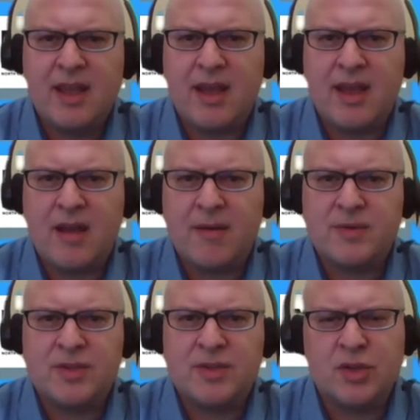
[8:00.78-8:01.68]

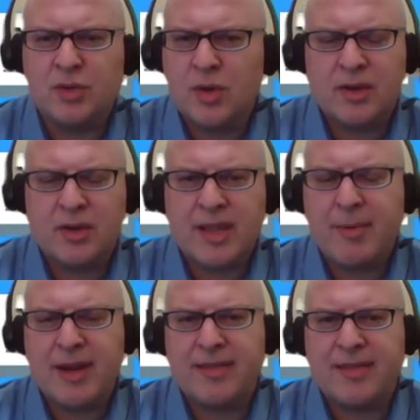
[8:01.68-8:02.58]
Do you want to
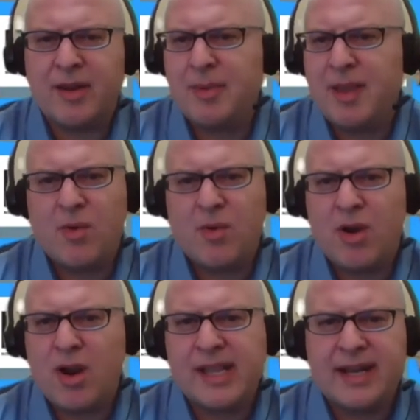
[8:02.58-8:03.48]
elaborate a little bit
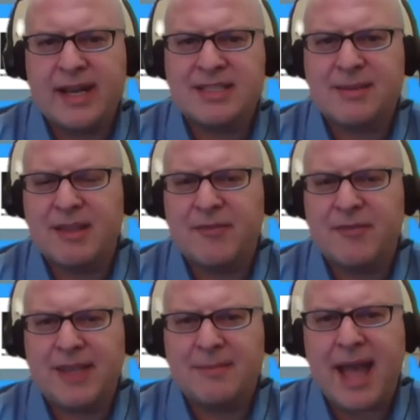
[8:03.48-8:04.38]
more on kind of some of the
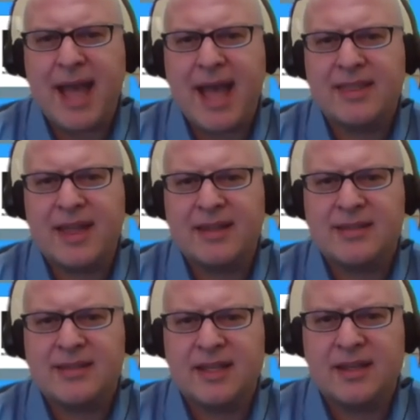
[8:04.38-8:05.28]
feedback
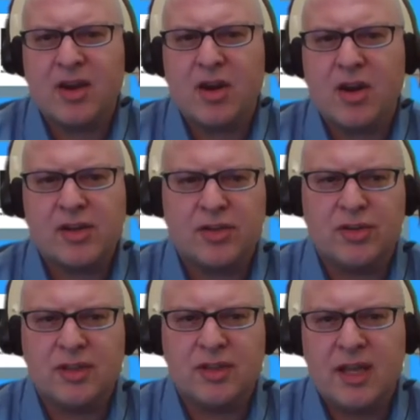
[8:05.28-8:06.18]
that the
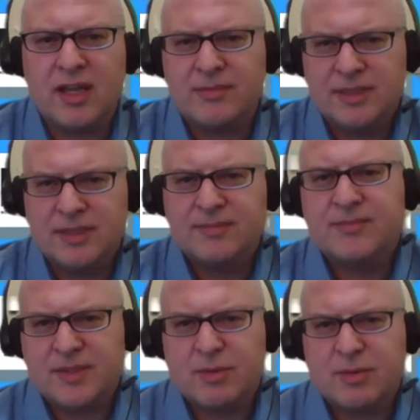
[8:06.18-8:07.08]
article,
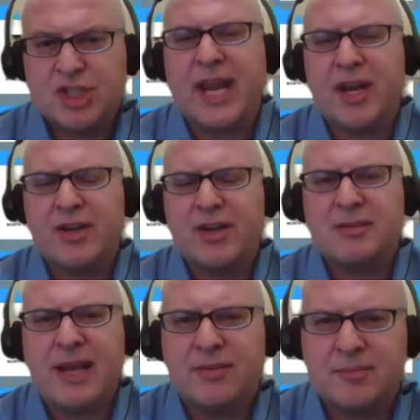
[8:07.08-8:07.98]
shares
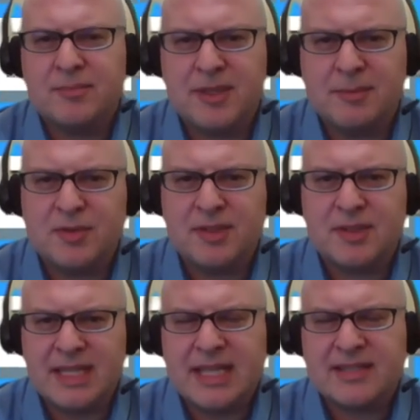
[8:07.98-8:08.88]
about
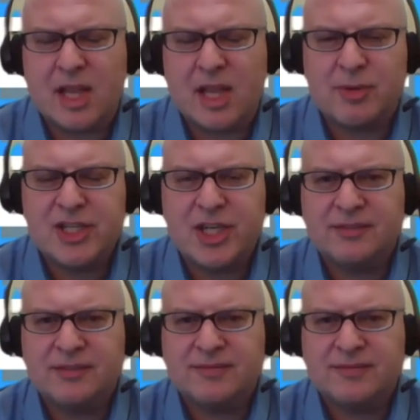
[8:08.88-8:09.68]
this celebration?